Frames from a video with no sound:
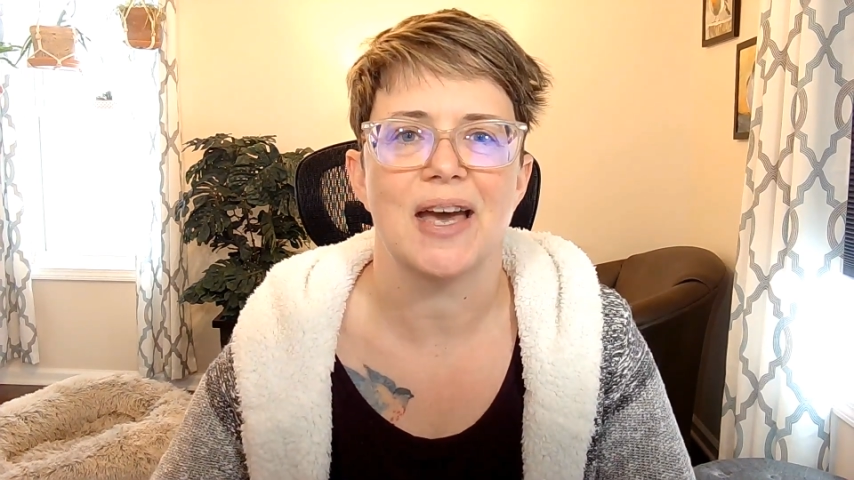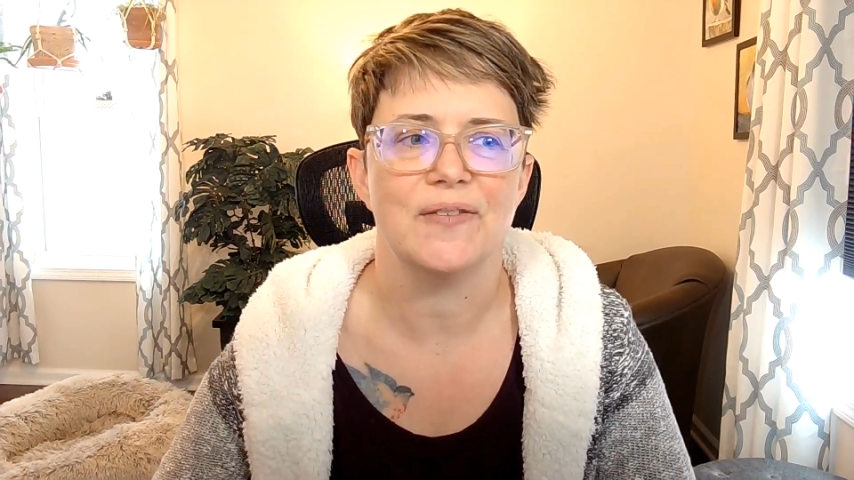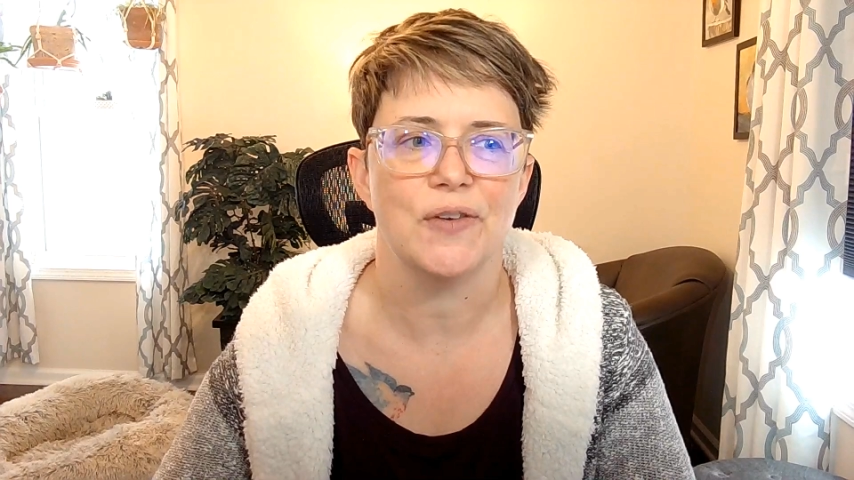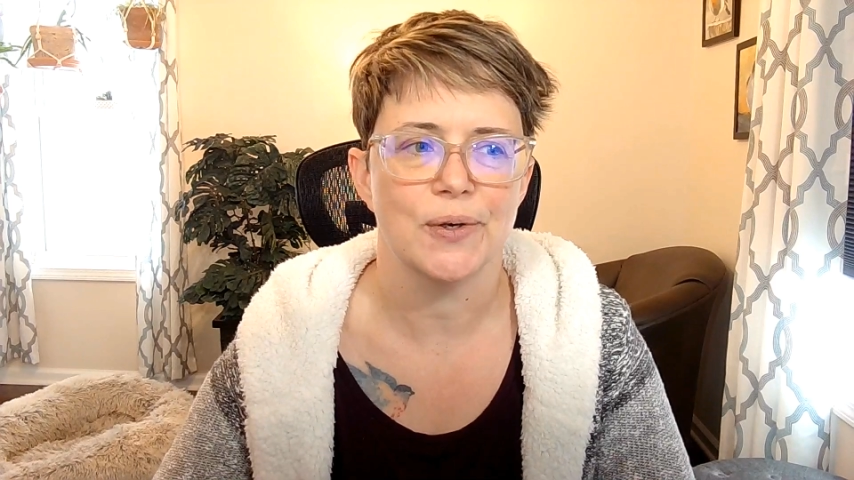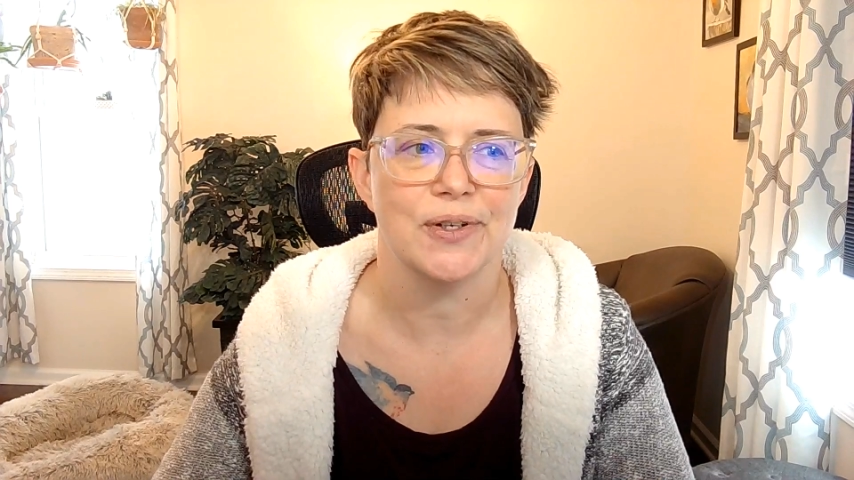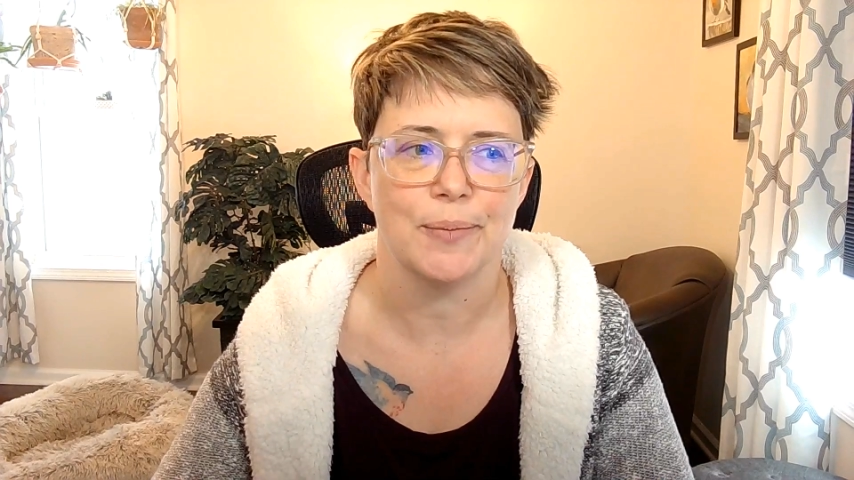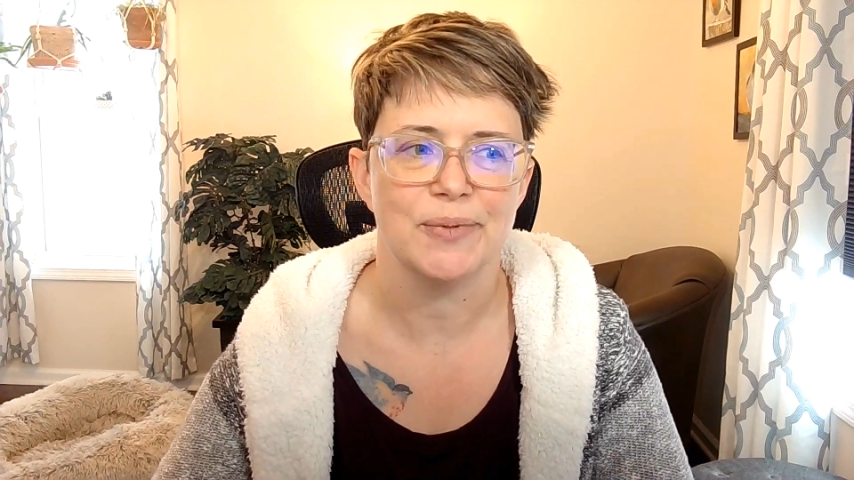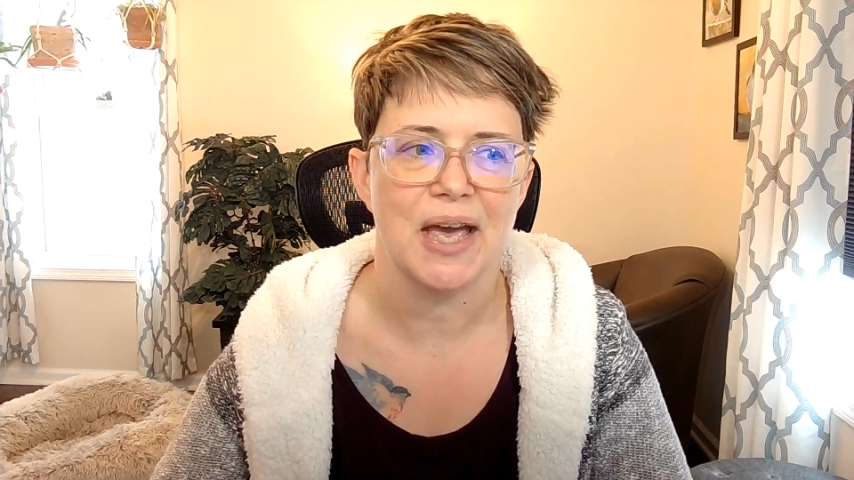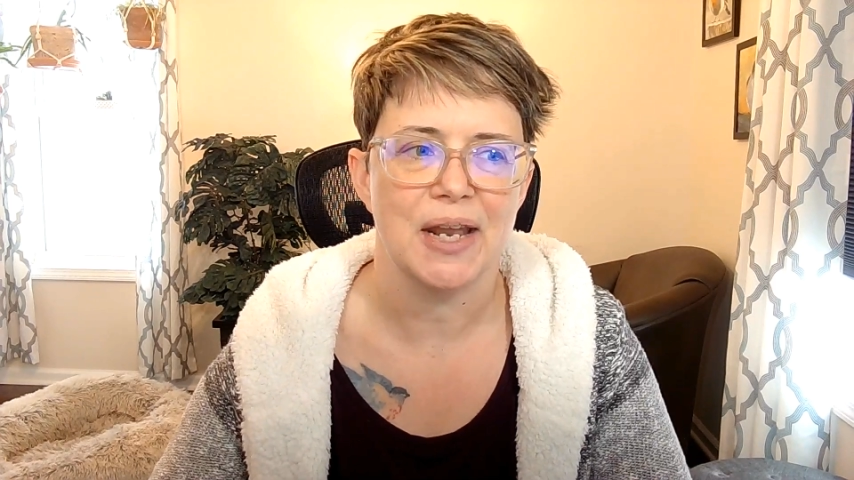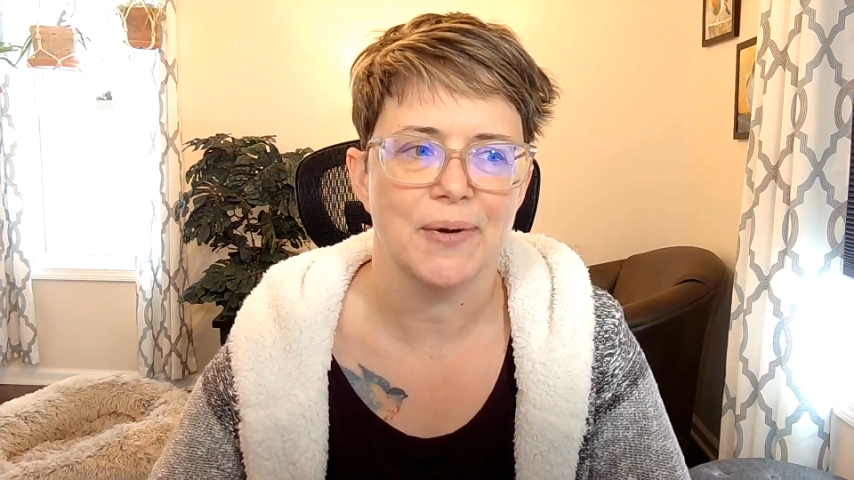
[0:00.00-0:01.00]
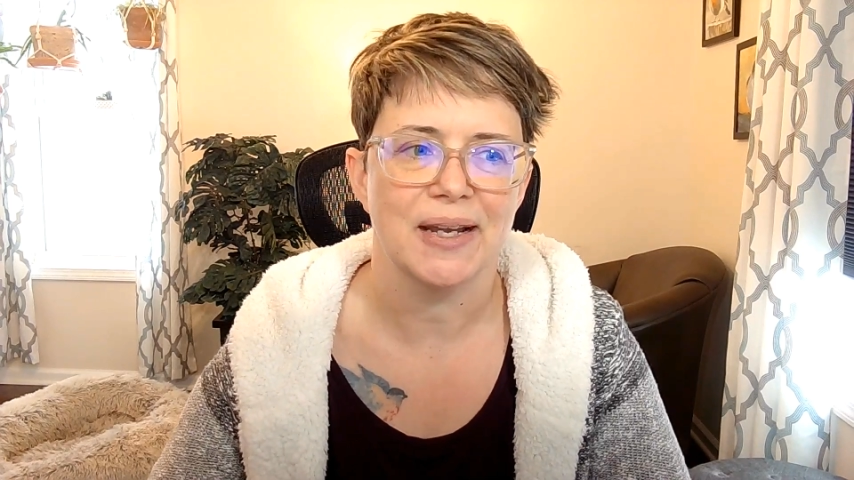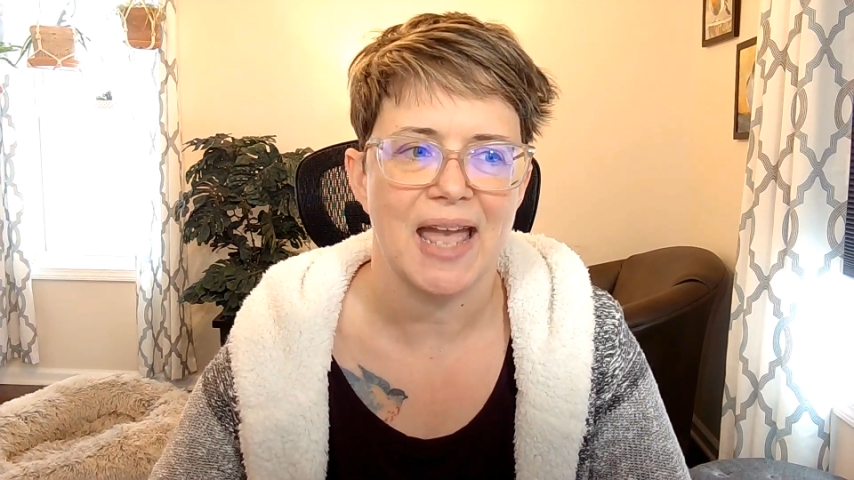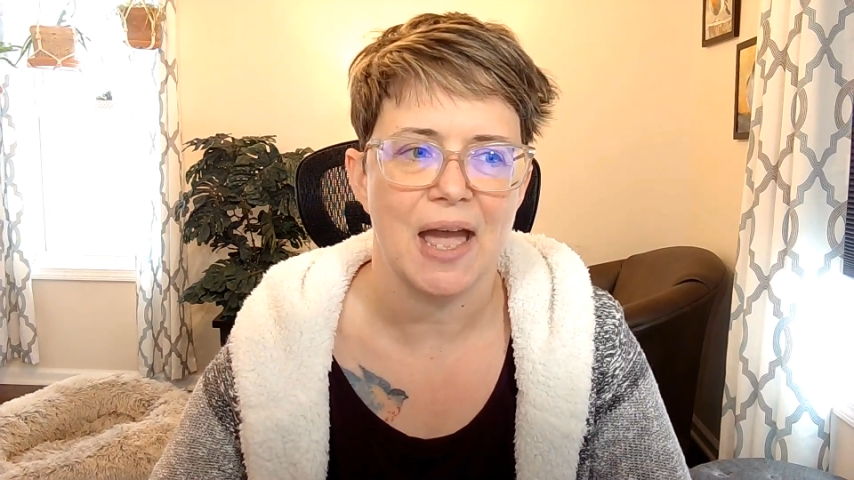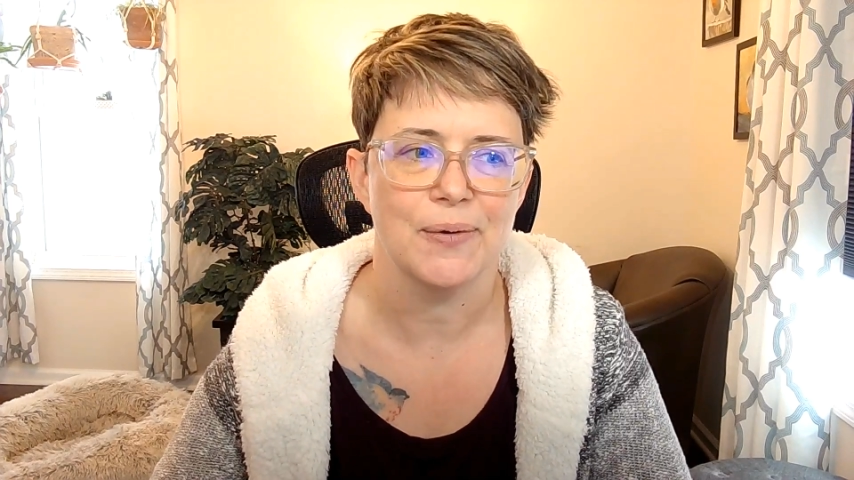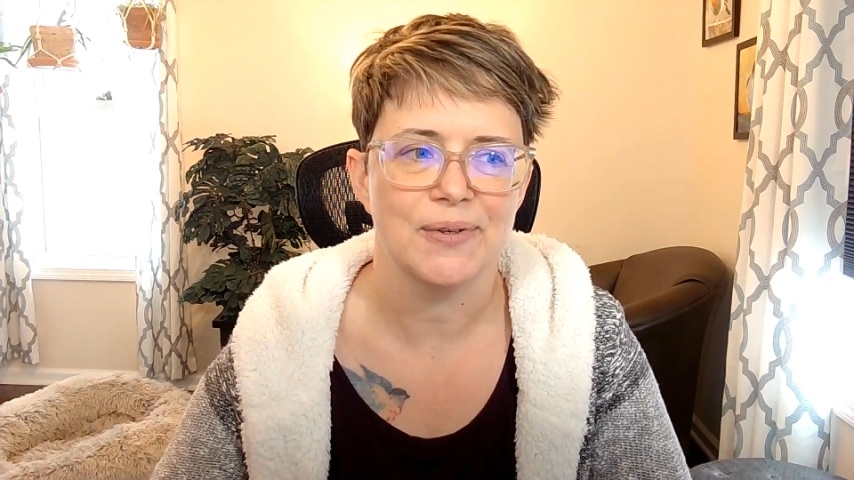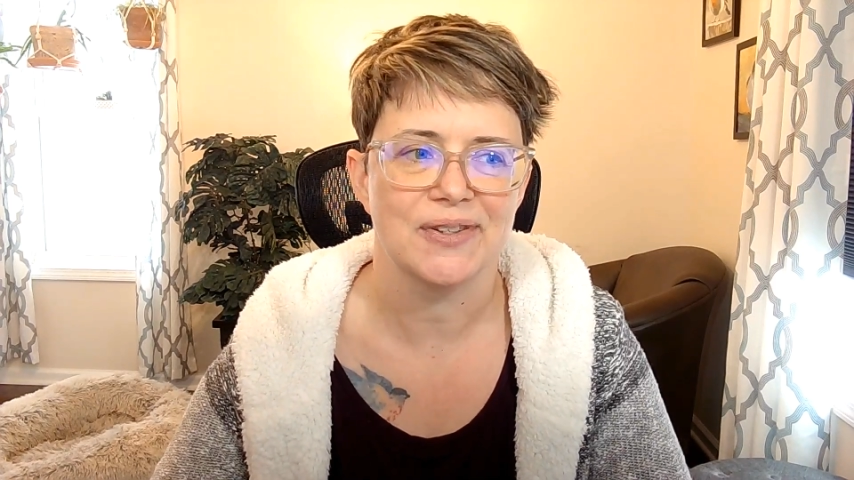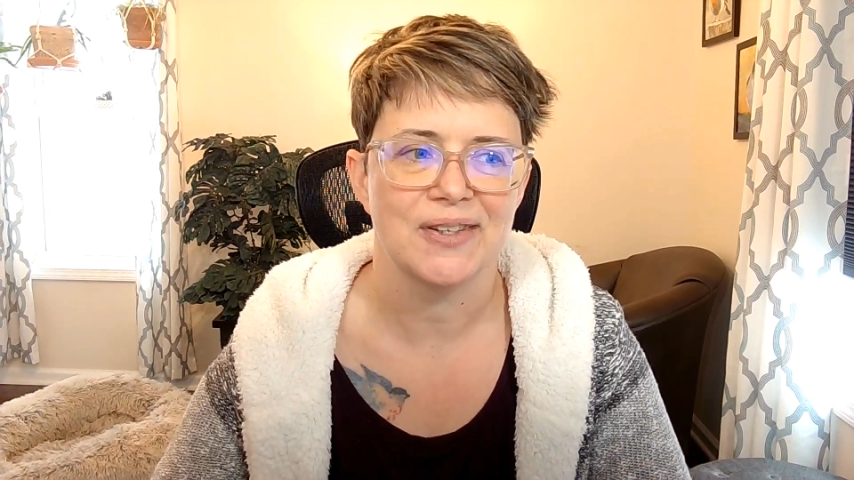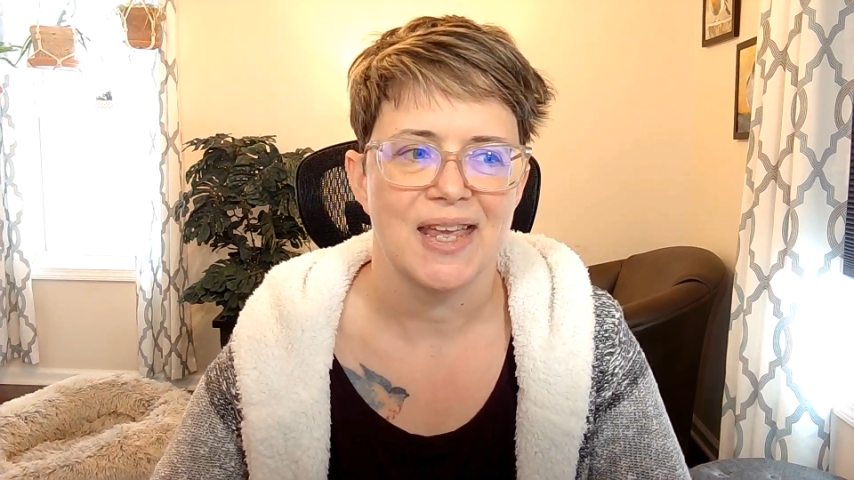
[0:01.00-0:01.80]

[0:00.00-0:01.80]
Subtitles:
out of your Dubsado account.